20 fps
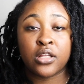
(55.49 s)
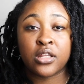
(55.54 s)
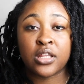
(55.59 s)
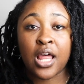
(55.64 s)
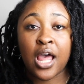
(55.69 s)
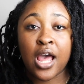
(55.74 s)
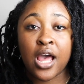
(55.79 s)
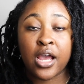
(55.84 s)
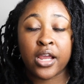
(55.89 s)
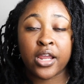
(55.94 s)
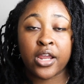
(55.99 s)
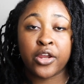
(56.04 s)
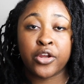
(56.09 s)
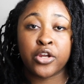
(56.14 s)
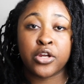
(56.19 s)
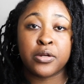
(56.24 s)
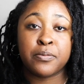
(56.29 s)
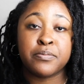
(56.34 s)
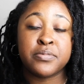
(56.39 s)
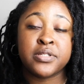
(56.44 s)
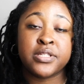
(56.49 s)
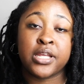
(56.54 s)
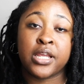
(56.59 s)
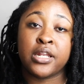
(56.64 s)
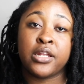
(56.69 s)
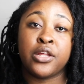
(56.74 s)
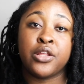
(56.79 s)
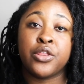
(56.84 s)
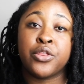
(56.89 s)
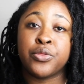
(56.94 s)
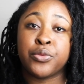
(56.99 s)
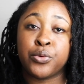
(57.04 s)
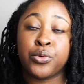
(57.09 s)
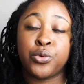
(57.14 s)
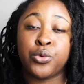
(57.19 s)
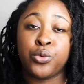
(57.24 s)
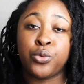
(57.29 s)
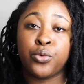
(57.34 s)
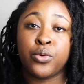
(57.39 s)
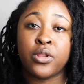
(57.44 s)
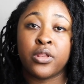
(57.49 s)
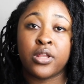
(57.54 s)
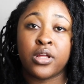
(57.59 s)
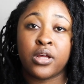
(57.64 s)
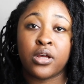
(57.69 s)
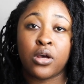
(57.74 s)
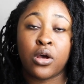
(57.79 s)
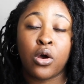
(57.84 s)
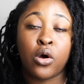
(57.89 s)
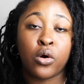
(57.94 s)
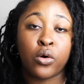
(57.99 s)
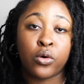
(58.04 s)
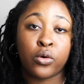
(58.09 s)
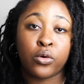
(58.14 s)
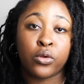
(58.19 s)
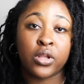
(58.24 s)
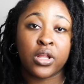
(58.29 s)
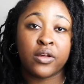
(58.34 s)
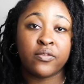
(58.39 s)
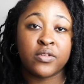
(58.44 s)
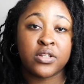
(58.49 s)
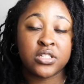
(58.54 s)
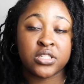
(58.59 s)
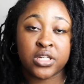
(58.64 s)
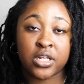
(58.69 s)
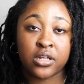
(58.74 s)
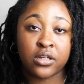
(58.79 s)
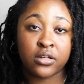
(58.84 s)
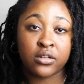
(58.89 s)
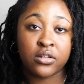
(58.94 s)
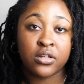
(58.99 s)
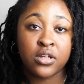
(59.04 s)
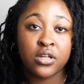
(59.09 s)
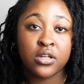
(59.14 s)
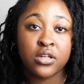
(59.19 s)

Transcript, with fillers: lock and you're sticking it through the hole of the shell.